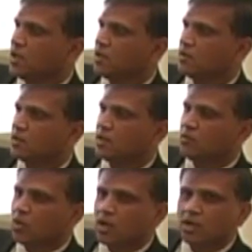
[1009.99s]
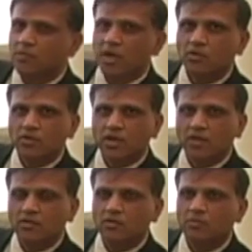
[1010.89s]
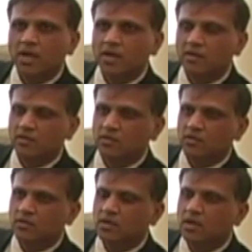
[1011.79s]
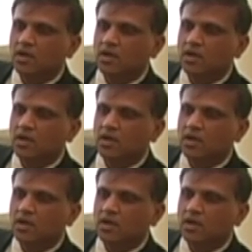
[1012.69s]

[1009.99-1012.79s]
is involved in the pathogenesis of many diseases.